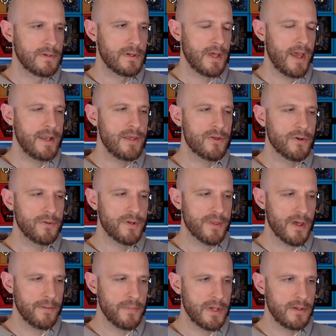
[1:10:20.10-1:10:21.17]
and he's older
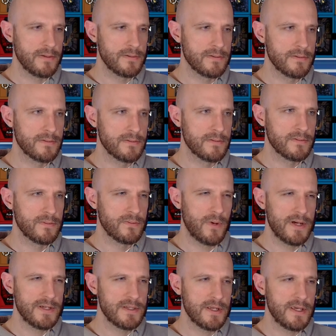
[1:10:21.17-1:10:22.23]
than me, why
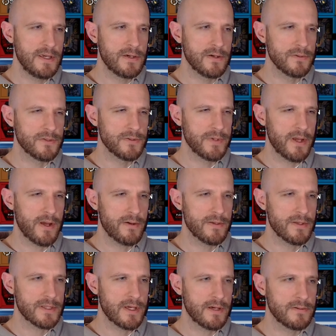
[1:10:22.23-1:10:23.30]
isn't he going to inherit
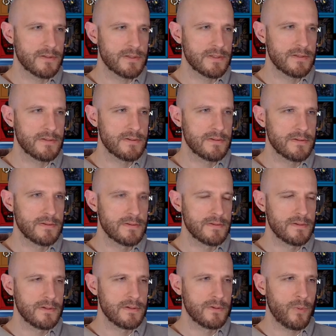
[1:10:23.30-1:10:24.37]
this house?
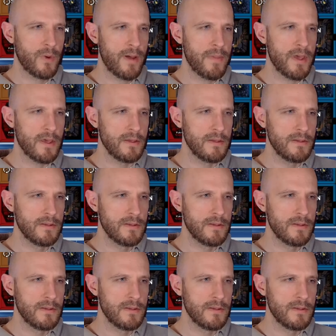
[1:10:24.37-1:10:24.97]
Why me?